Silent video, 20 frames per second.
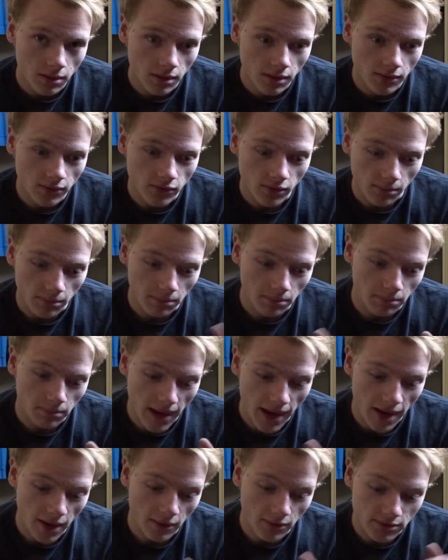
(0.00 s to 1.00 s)
from
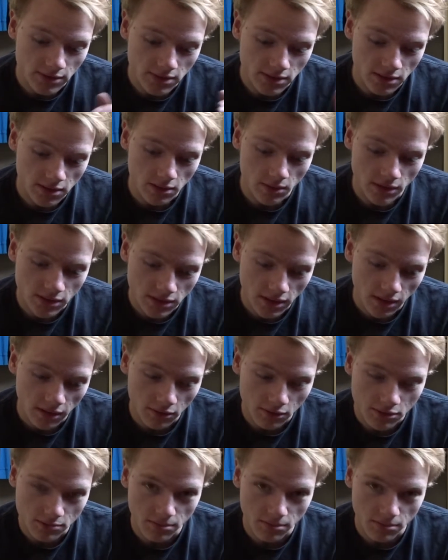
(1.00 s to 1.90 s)
pounds to US dollars,